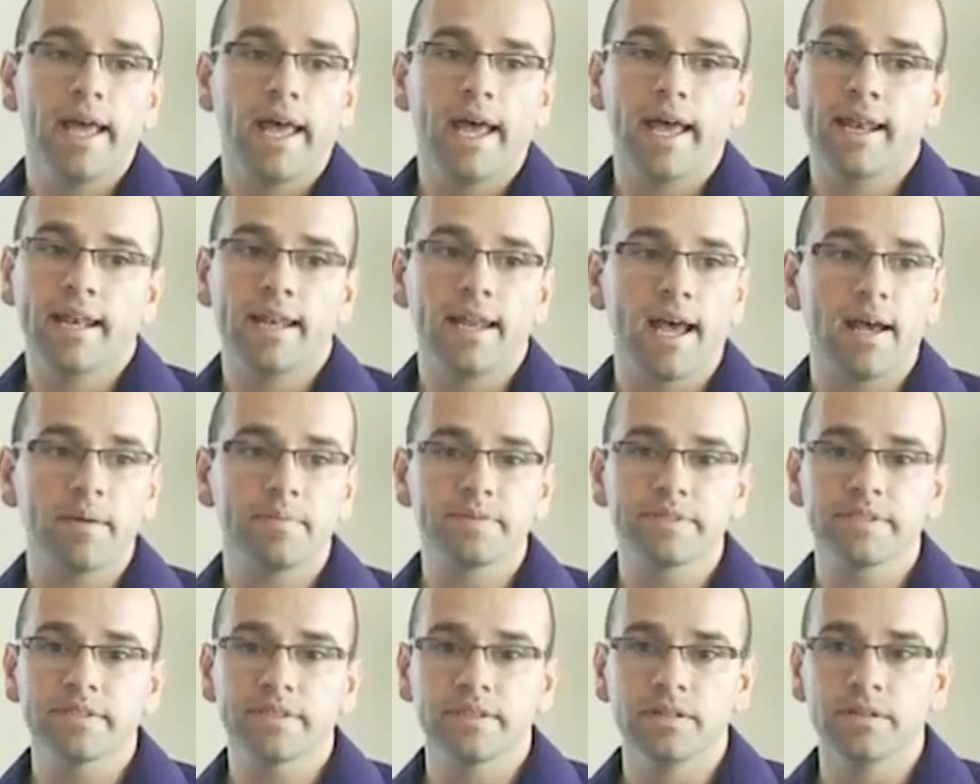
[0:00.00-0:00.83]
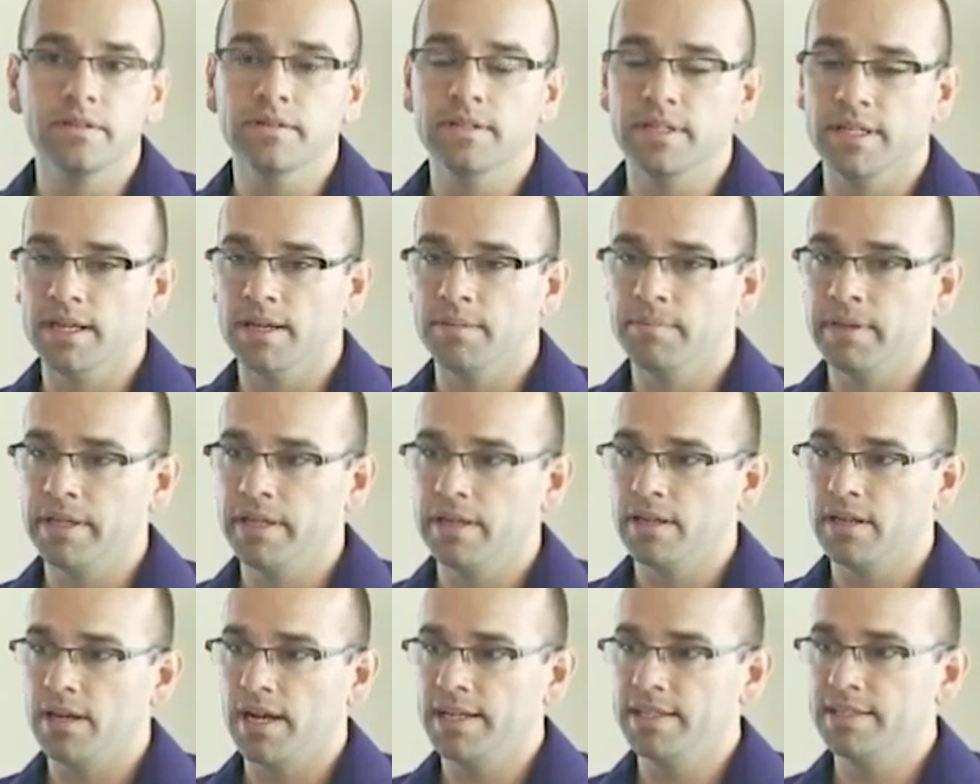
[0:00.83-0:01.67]
And absolutely, I
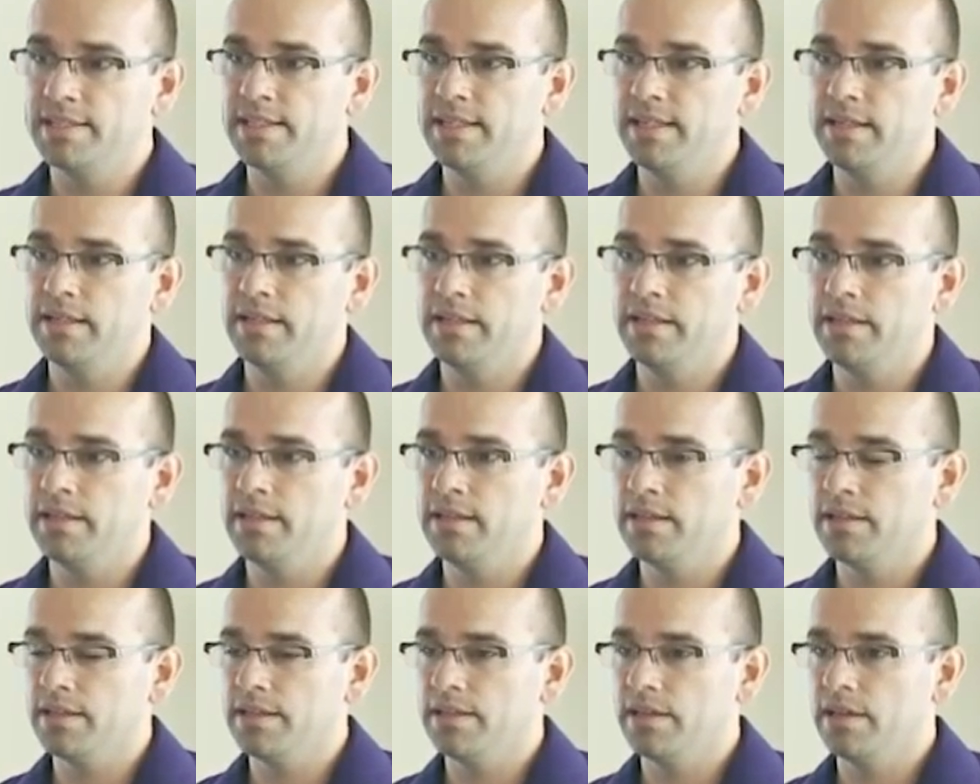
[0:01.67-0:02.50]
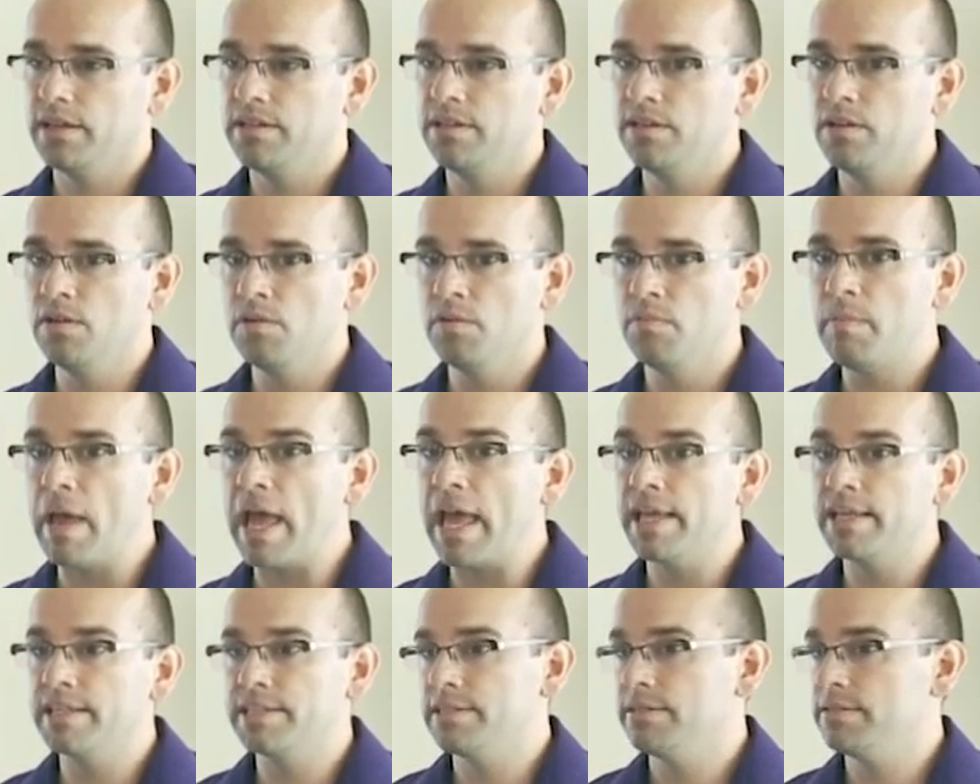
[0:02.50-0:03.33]
mean, ideally, you
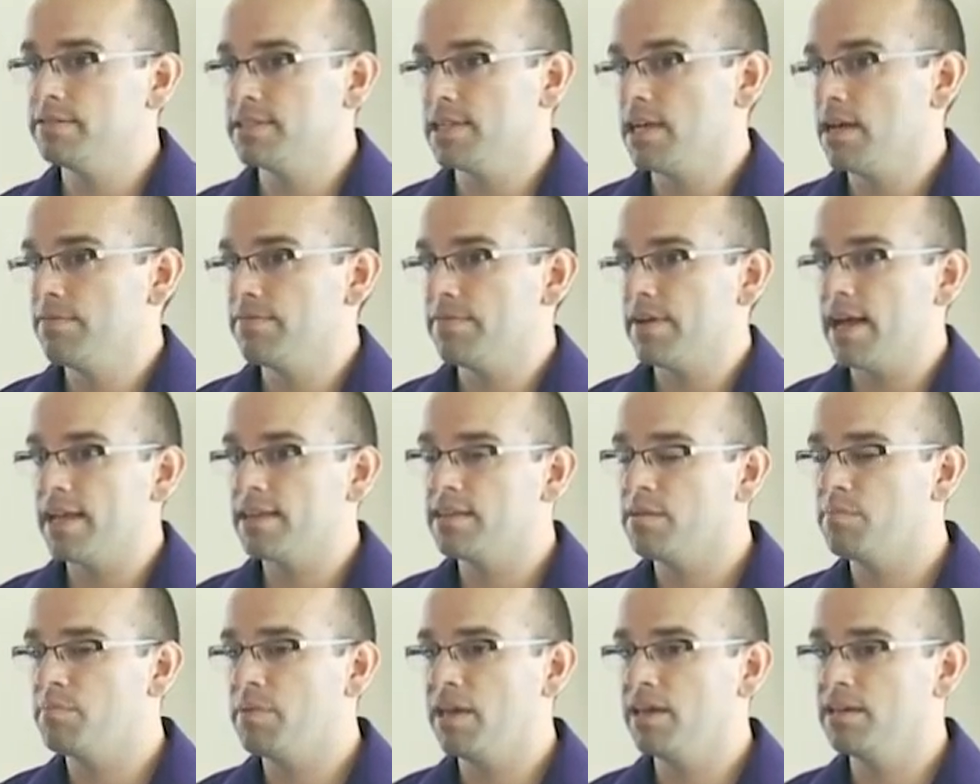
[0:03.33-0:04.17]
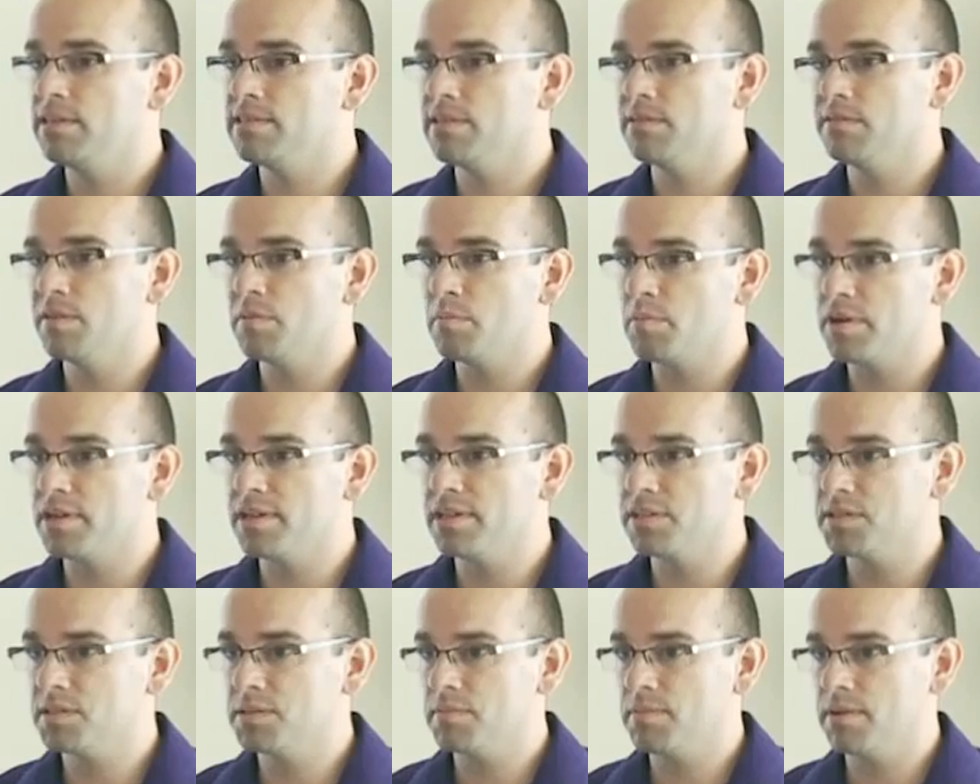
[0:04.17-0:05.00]
pace yourself at the pace of the
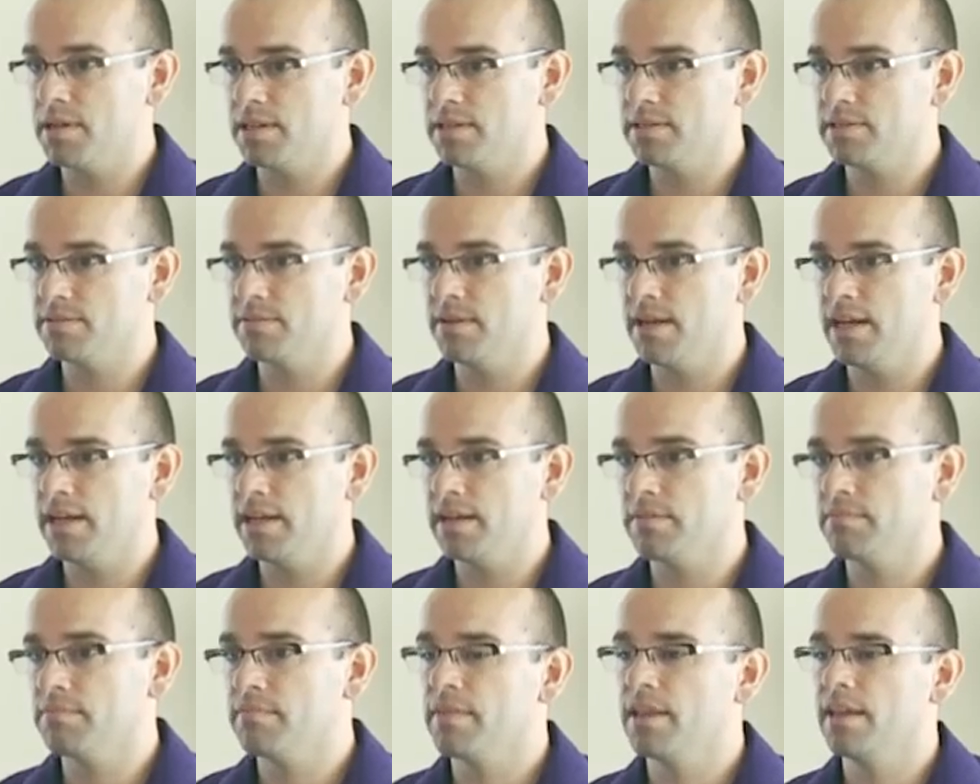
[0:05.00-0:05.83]
participants, right?